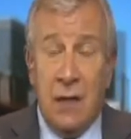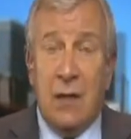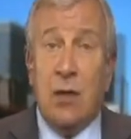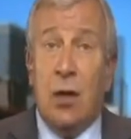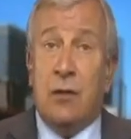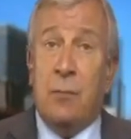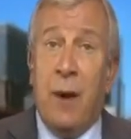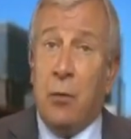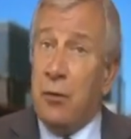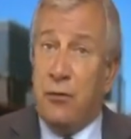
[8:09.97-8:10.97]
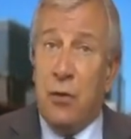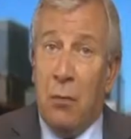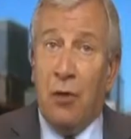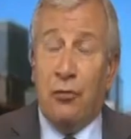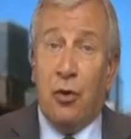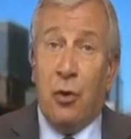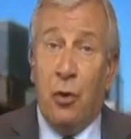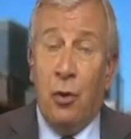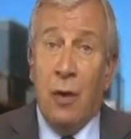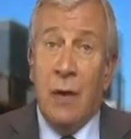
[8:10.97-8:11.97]
He got power a few months
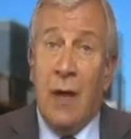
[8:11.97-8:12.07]
ago.